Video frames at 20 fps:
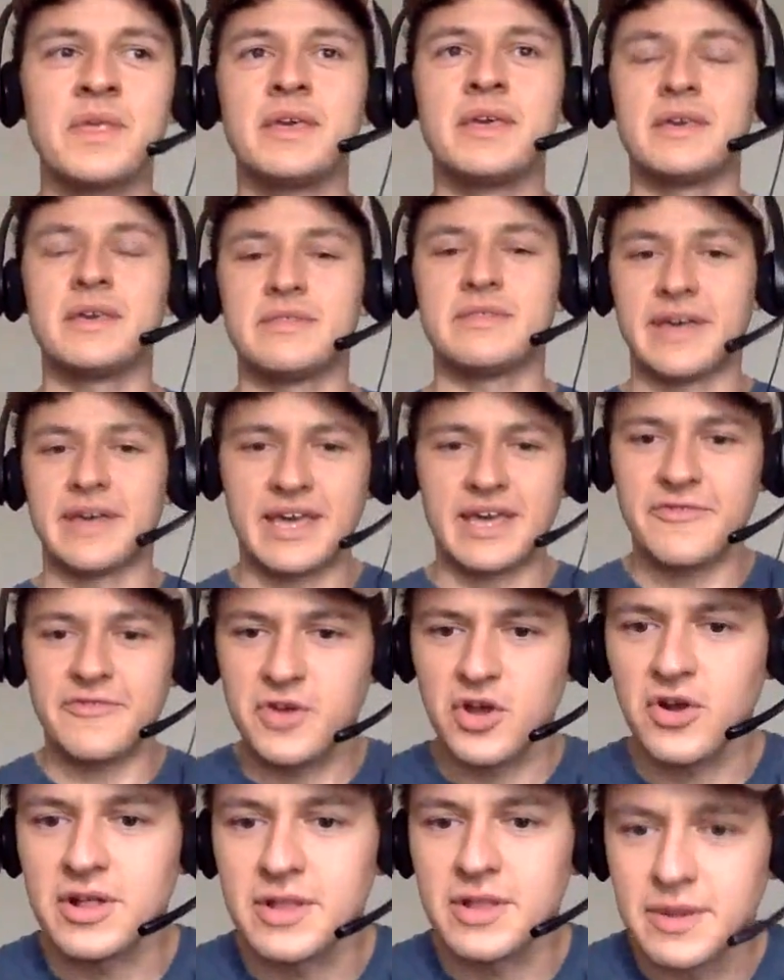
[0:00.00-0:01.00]
if
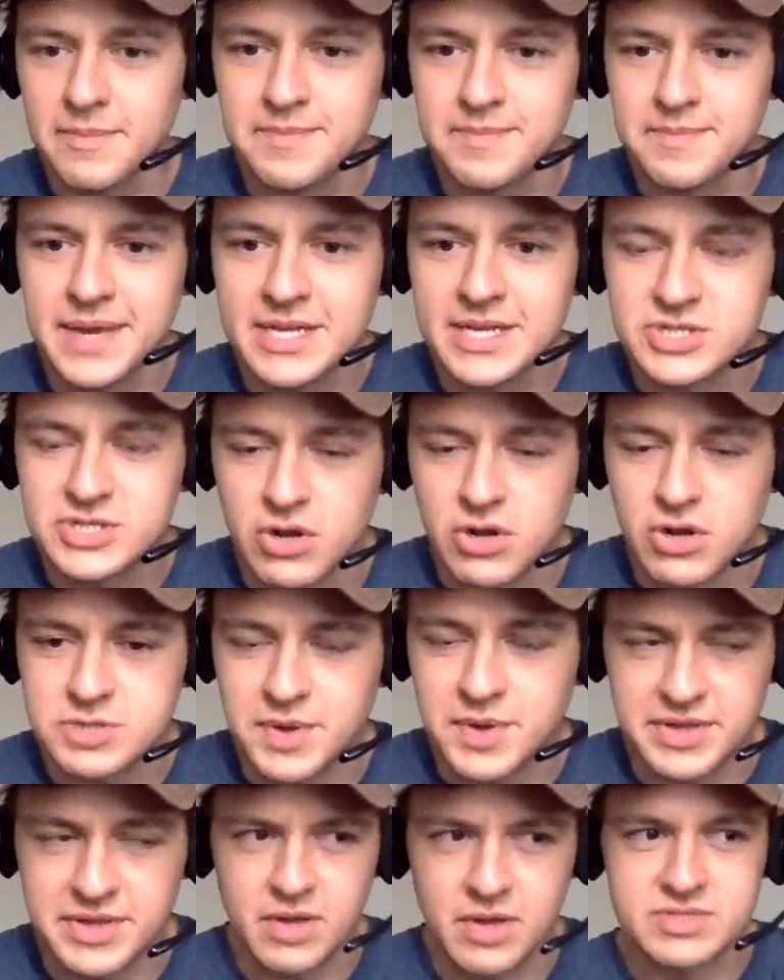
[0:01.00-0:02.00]
you're in a big church
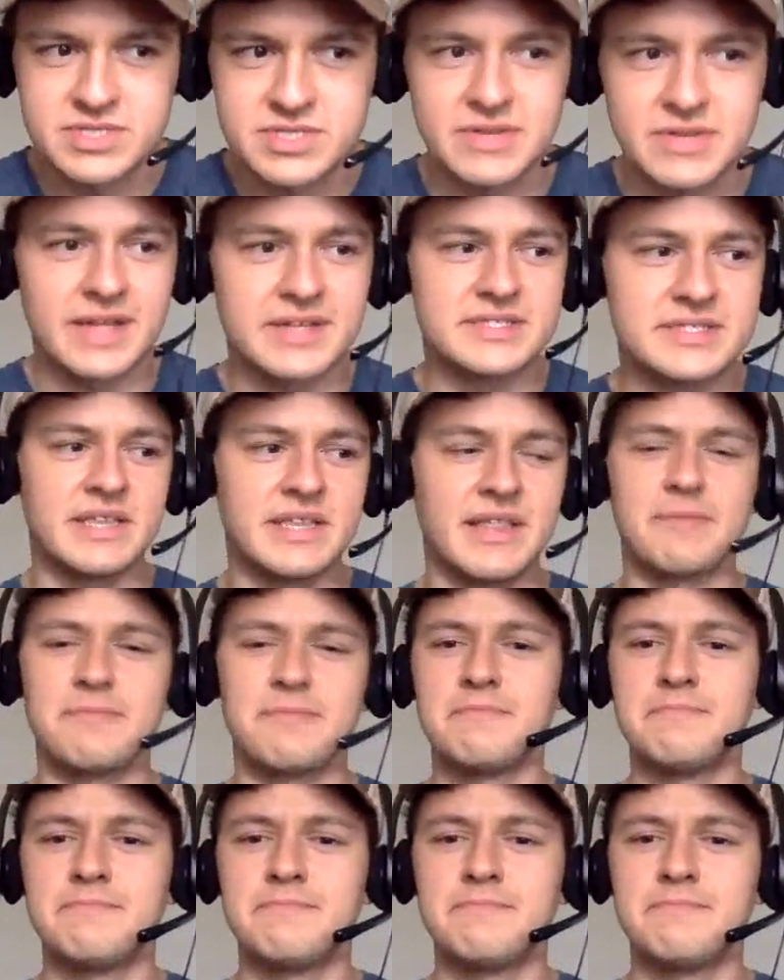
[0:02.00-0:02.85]
building, no one's allowed to say like,